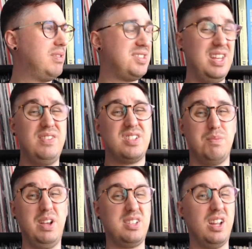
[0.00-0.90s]
even as a
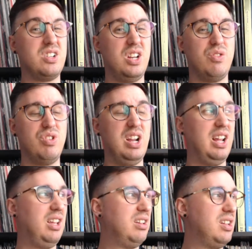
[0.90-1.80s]
mixing engineer,
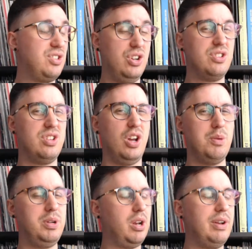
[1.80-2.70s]
really. It's good to know, but
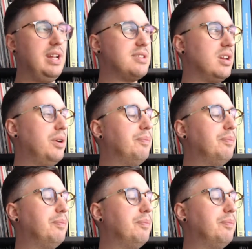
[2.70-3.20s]
you don't need to know.